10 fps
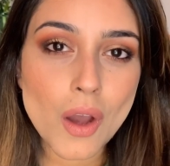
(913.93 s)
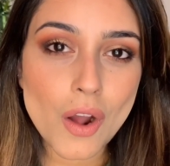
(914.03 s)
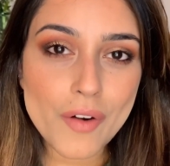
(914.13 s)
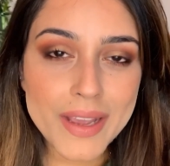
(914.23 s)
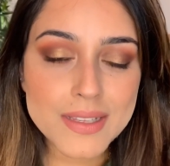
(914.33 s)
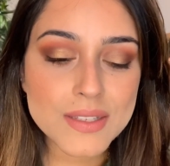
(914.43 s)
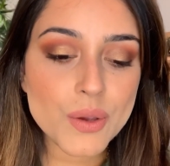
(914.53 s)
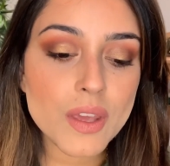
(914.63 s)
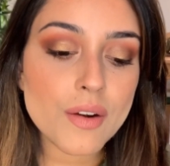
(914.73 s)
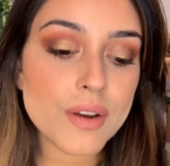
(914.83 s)
All right, so
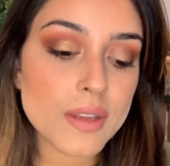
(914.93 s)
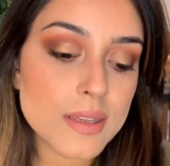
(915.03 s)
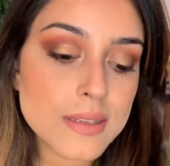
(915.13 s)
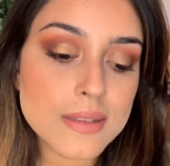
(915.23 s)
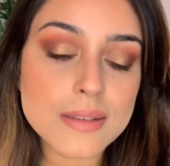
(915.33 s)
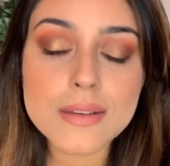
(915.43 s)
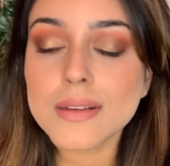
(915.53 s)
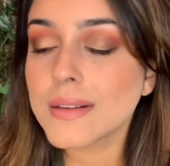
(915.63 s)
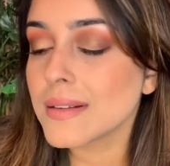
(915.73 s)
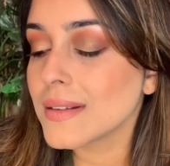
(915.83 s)
here it is,
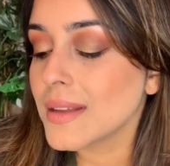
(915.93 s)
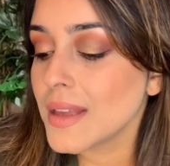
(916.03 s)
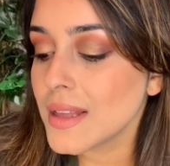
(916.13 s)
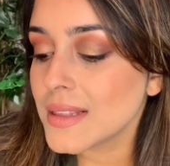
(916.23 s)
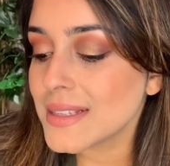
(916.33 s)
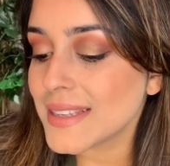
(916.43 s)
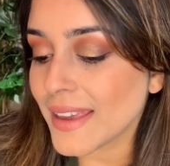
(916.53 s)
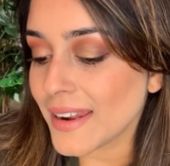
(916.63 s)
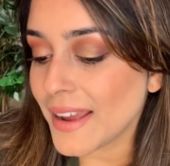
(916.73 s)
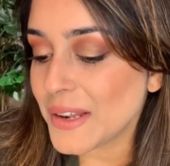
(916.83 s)
the
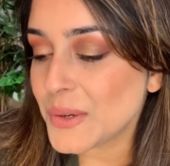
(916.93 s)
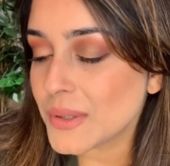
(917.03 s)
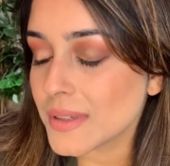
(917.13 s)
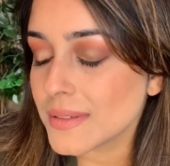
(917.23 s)
second eye look.